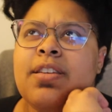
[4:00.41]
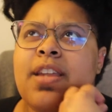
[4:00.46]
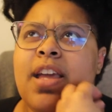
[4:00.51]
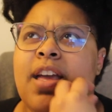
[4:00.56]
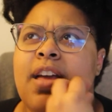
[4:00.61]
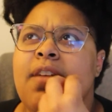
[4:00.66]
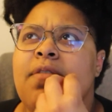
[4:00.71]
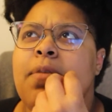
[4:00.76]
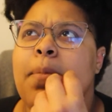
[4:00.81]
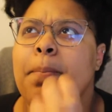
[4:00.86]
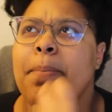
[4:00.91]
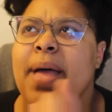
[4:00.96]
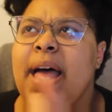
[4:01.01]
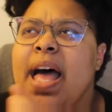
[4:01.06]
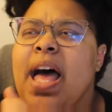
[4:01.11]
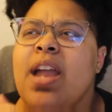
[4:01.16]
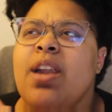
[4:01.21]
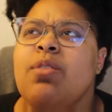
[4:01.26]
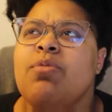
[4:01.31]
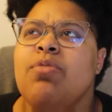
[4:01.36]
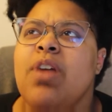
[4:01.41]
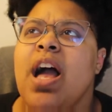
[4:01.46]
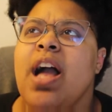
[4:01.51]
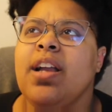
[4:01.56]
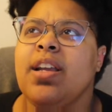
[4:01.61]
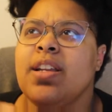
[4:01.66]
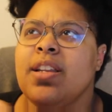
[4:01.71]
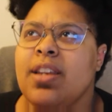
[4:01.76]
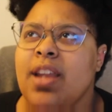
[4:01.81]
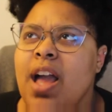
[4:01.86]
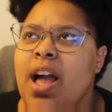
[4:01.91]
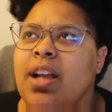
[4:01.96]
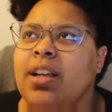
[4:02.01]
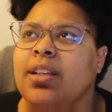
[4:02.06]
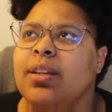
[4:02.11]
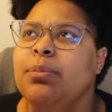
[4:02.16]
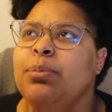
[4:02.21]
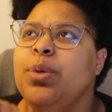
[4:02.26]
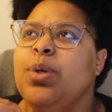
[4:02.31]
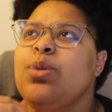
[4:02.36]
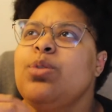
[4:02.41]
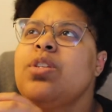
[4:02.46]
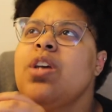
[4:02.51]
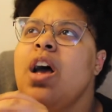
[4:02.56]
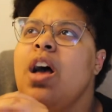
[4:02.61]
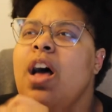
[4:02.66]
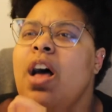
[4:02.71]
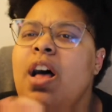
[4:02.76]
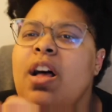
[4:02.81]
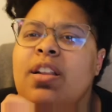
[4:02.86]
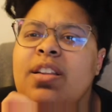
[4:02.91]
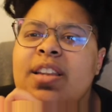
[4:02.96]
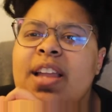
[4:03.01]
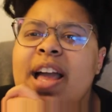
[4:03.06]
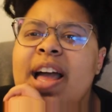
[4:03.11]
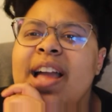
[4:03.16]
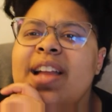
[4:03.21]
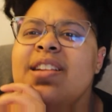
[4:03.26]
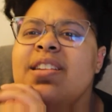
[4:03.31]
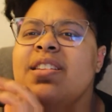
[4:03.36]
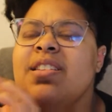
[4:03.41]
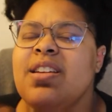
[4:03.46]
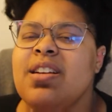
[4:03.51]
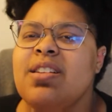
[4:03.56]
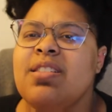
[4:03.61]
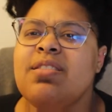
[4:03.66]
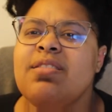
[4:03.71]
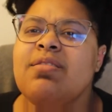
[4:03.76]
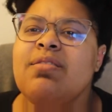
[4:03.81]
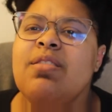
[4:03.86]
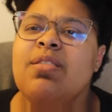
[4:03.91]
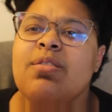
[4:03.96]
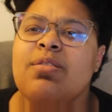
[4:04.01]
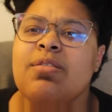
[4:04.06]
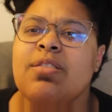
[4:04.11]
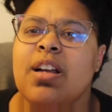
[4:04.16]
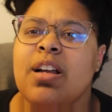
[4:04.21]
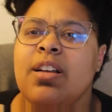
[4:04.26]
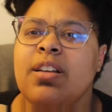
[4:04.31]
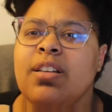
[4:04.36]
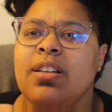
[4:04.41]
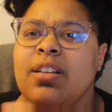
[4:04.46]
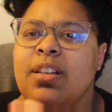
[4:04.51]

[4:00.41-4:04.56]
loving body, rocking, knocking boots all night long.